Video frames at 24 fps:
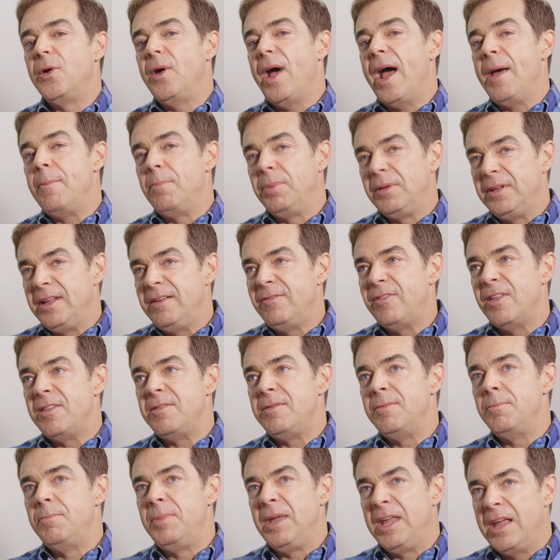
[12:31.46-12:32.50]
So I believe
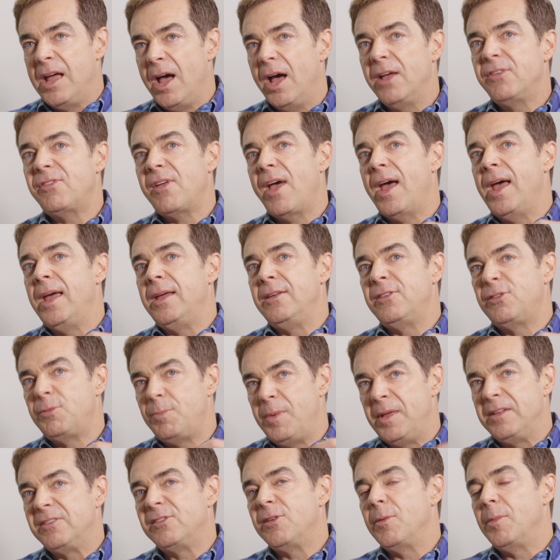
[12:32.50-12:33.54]
that because I
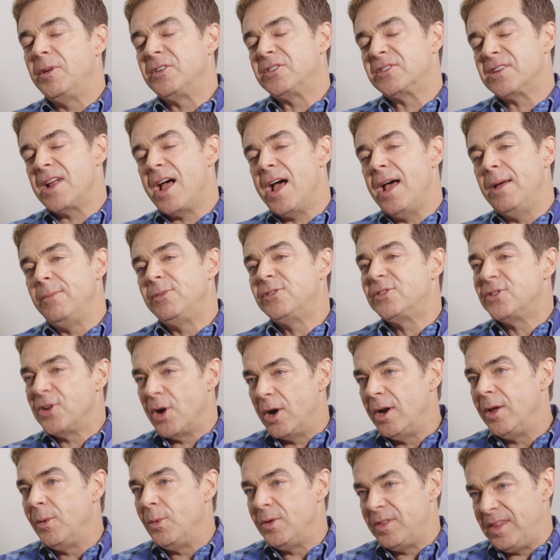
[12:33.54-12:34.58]
spent so much time
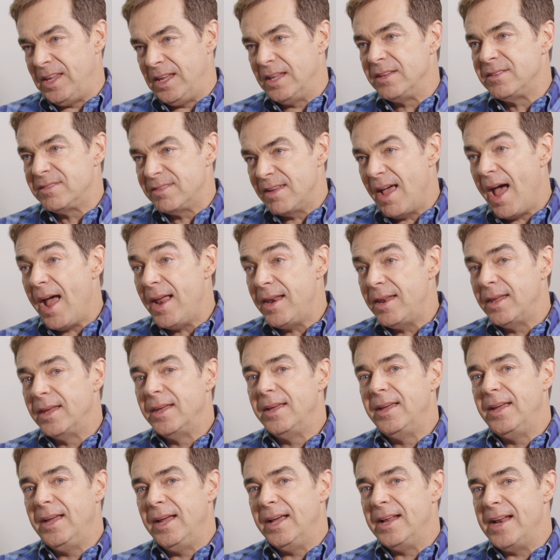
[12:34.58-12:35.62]
starting with the
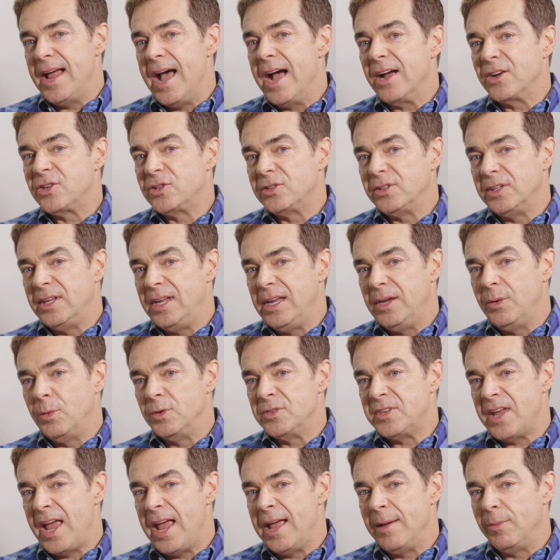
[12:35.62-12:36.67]
inside, it
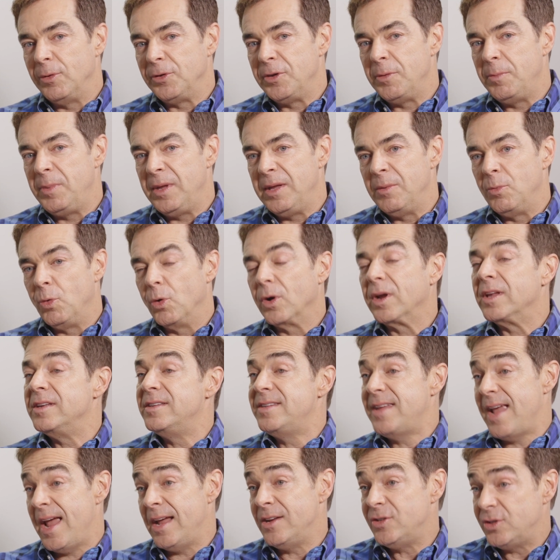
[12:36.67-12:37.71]
actually was able to be more
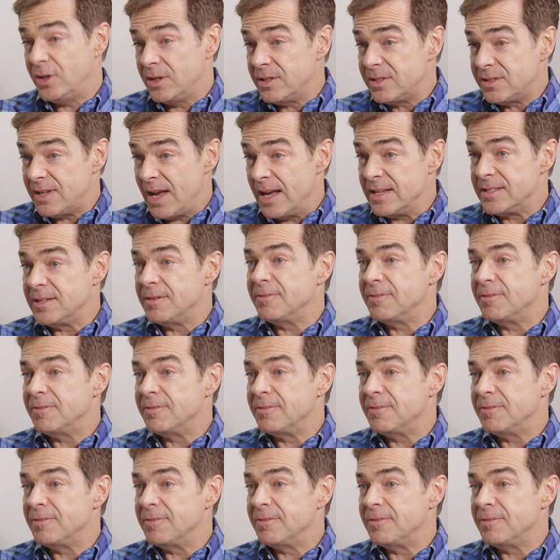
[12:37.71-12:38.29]
contagious